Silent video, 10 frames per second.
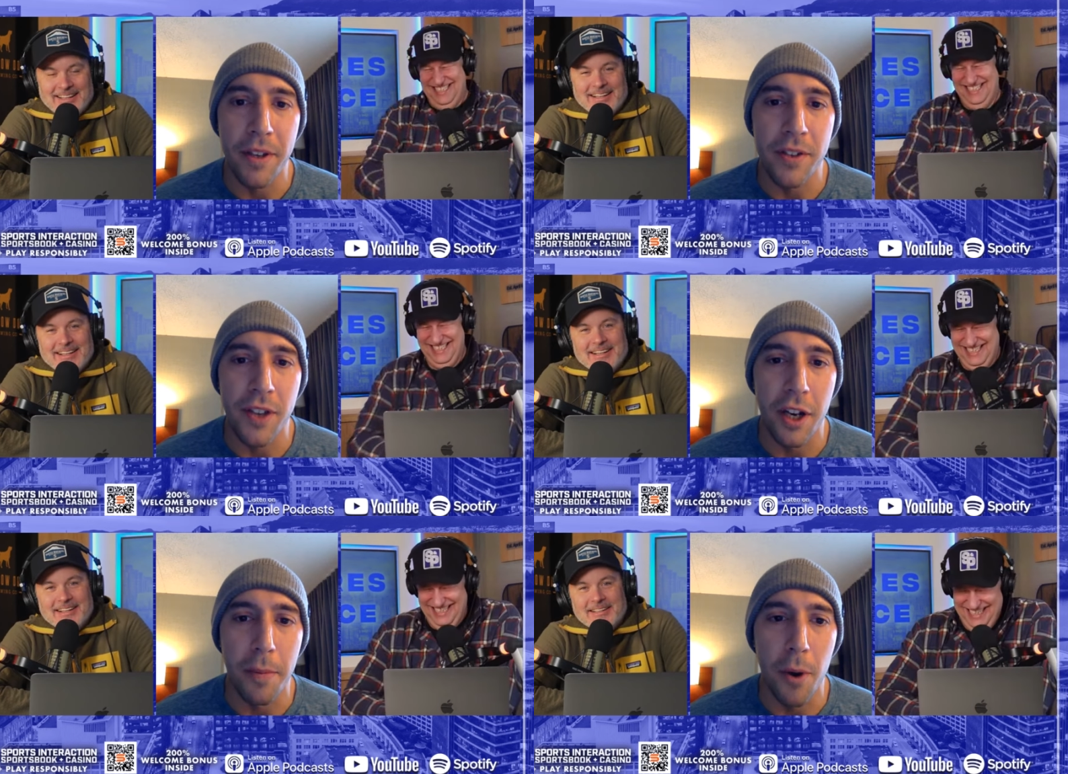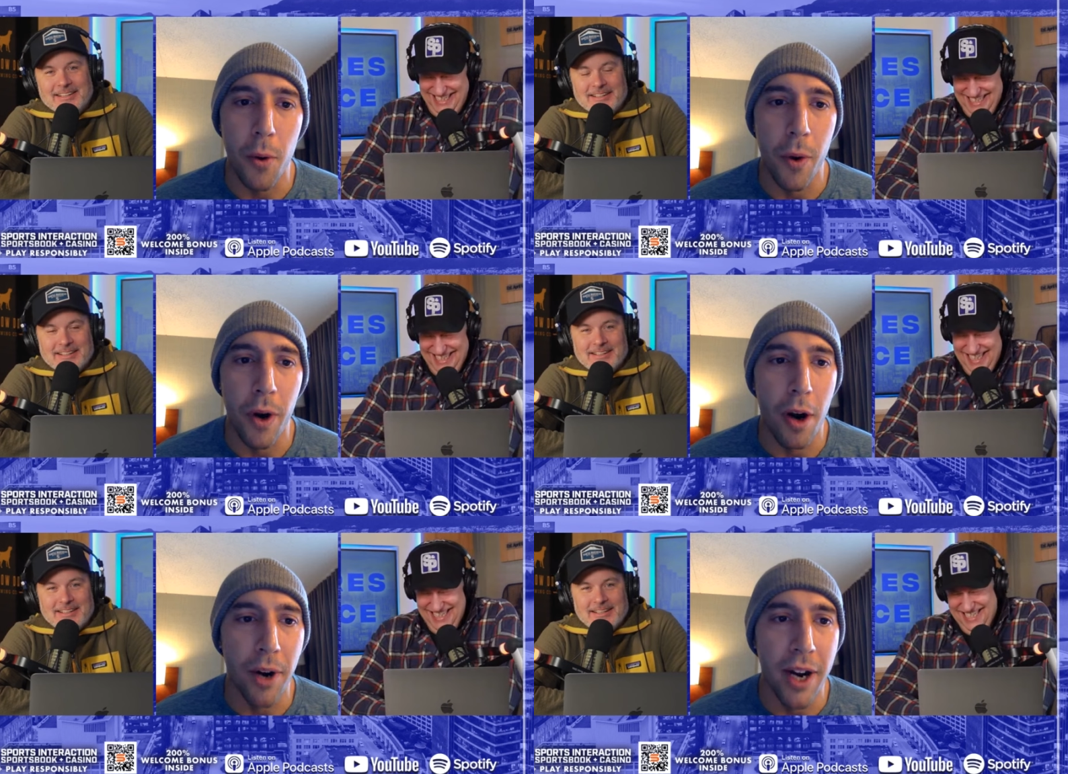Speaker 1: excited about
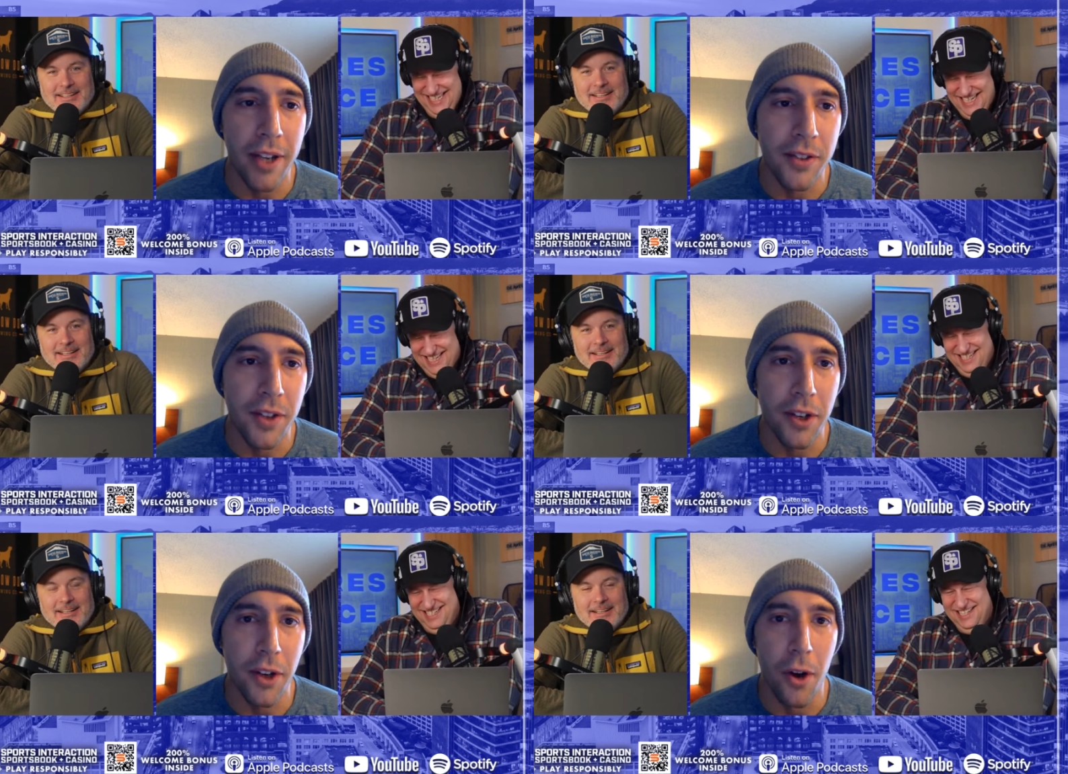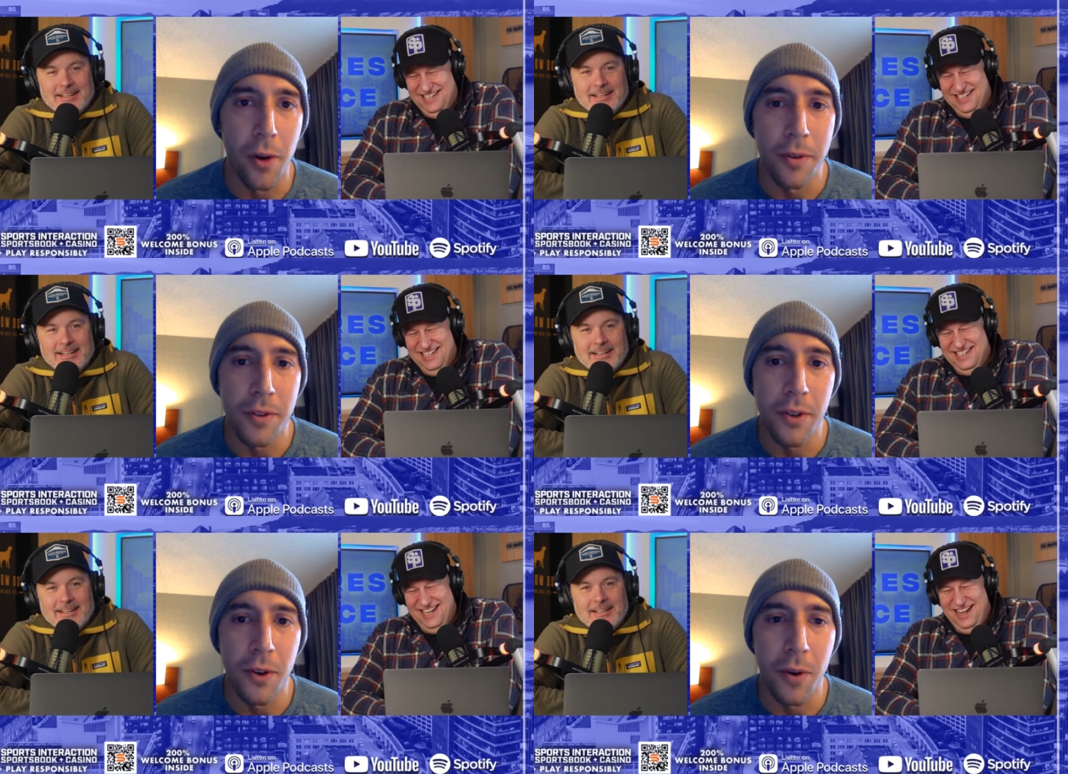where our brands can go.
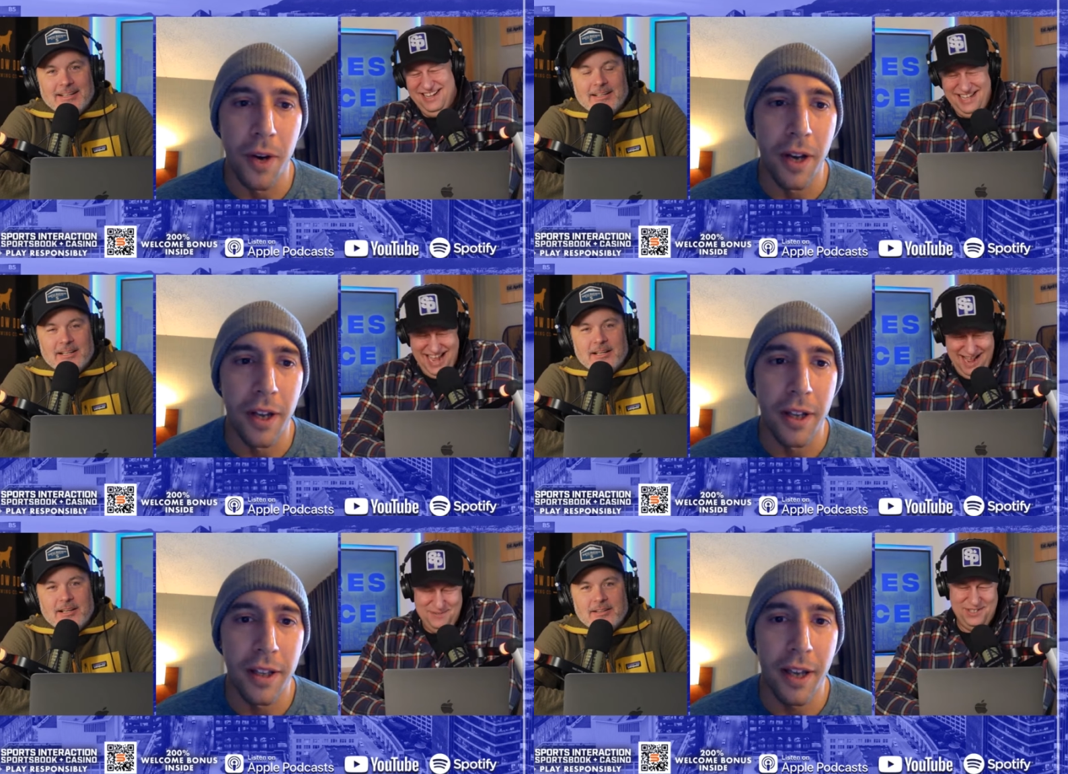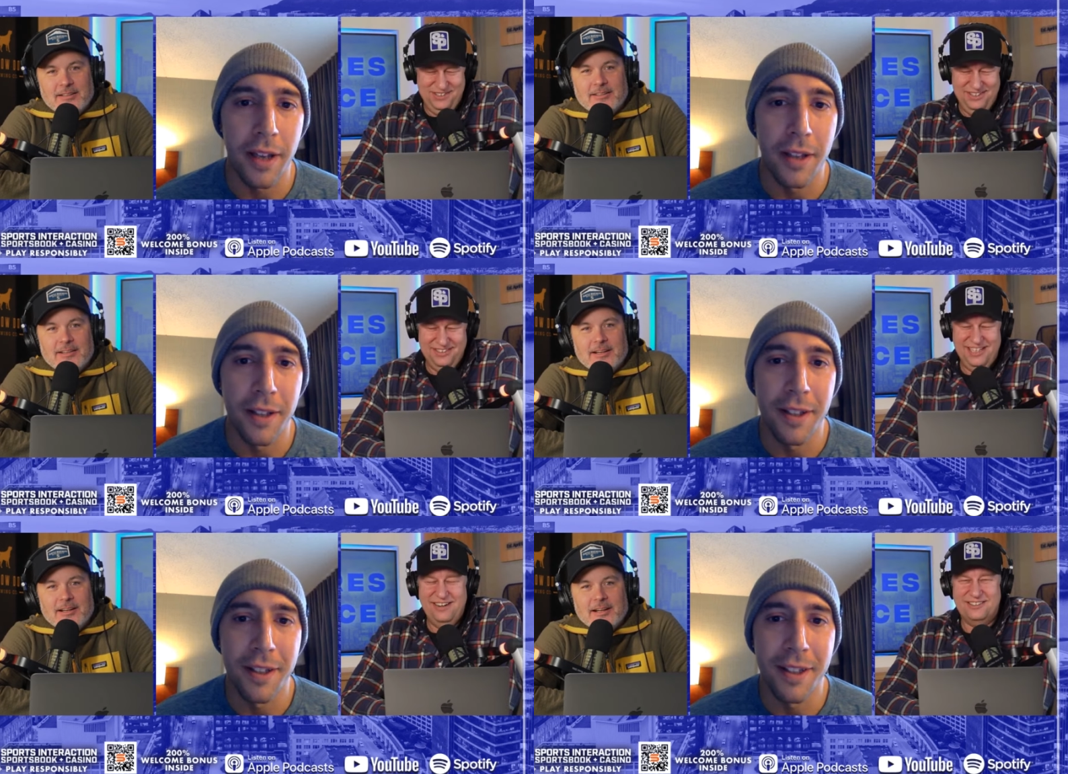So, yeah, uh, absolutely.
Speaker 2: Uh,
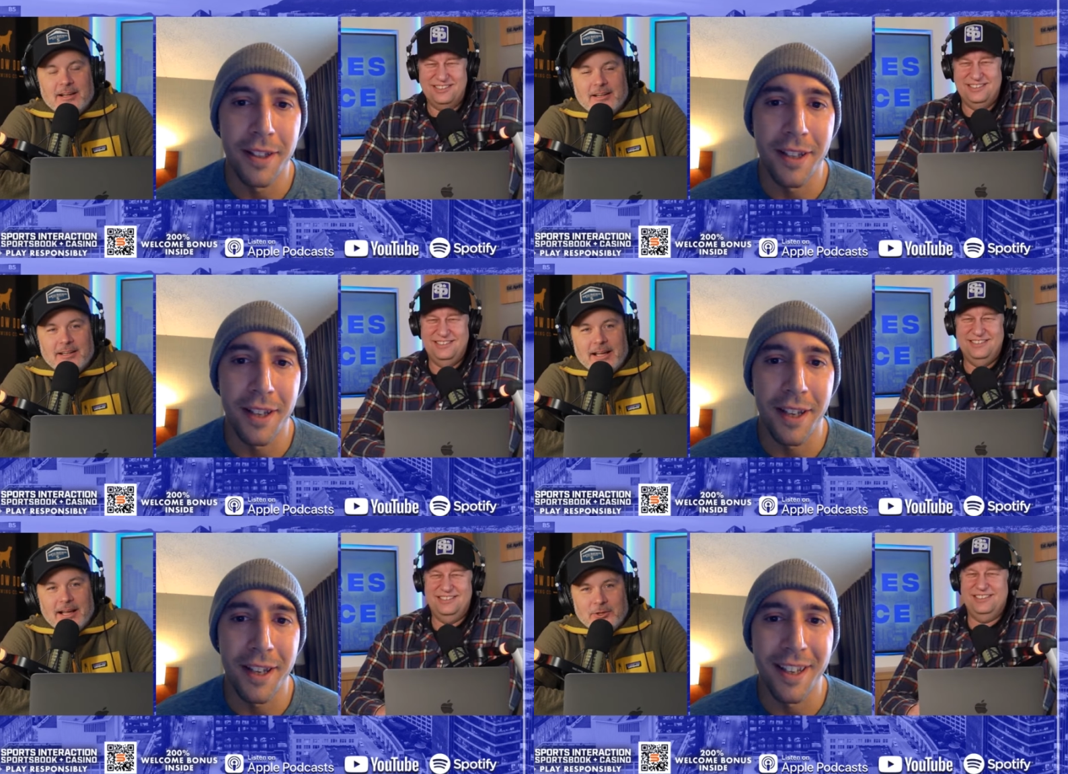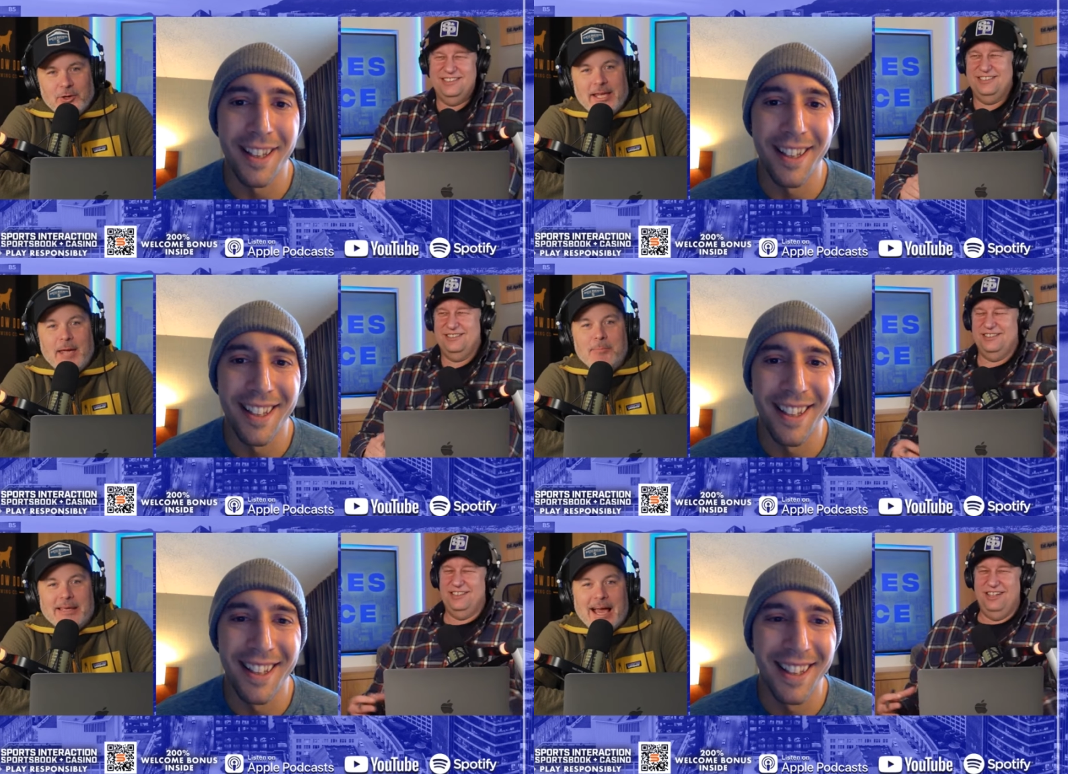yeah, your
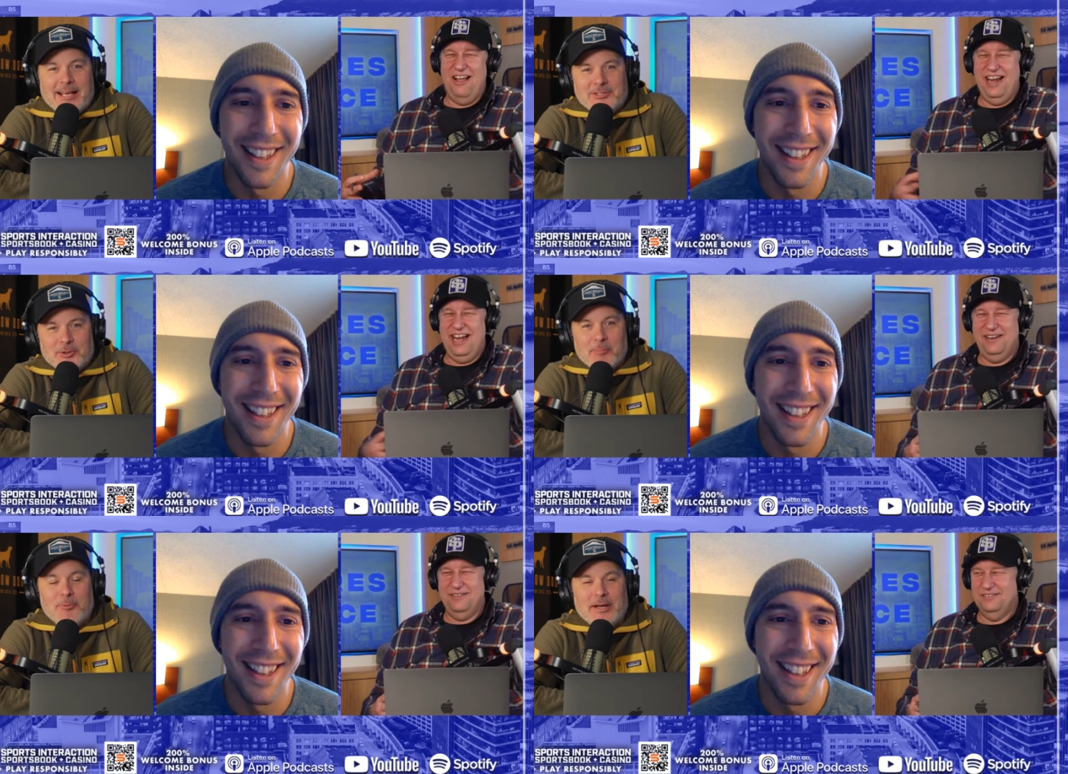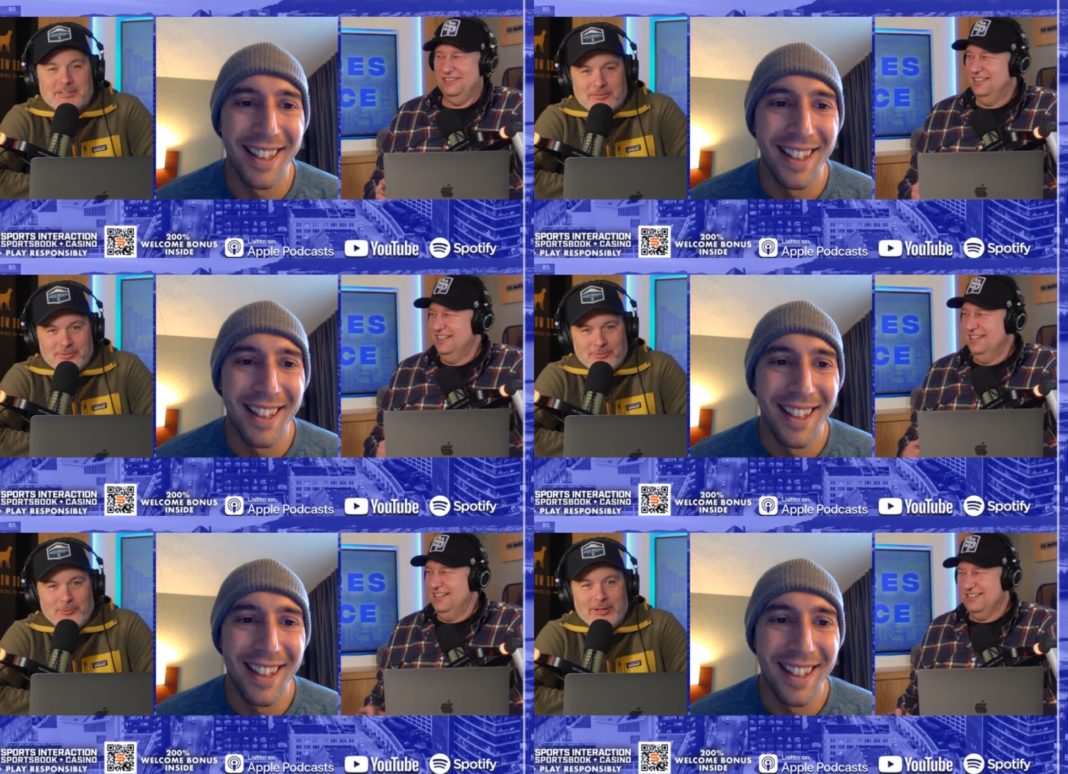KPIs are impressive.
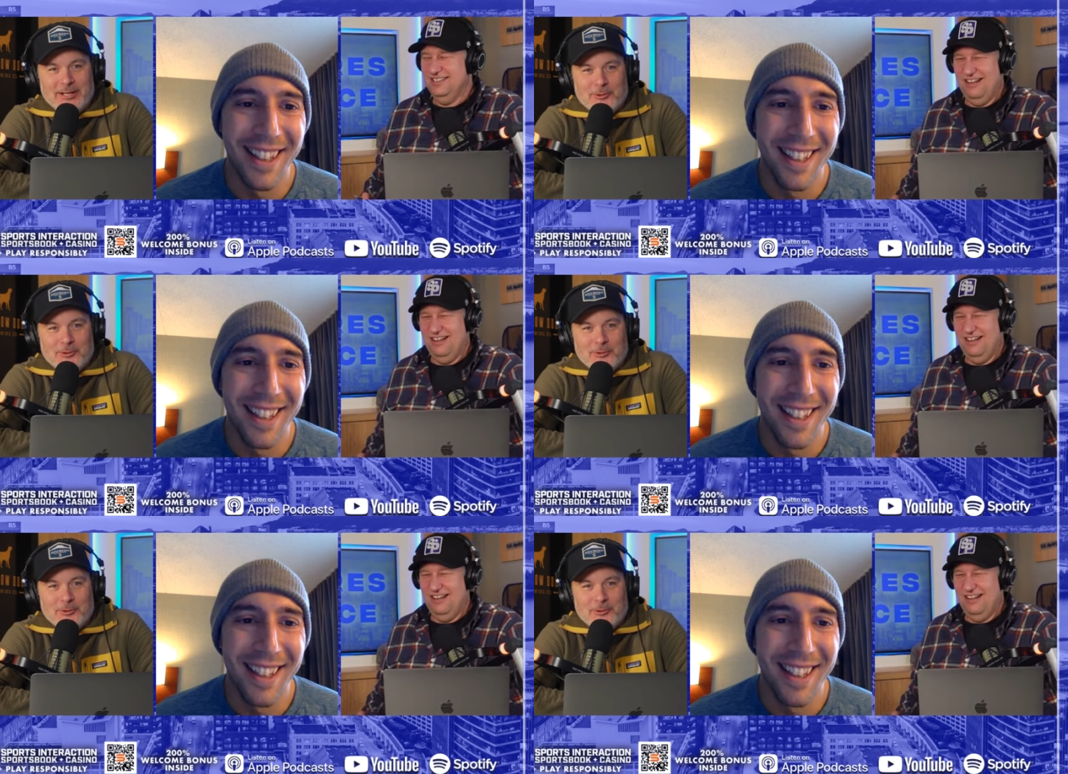Real good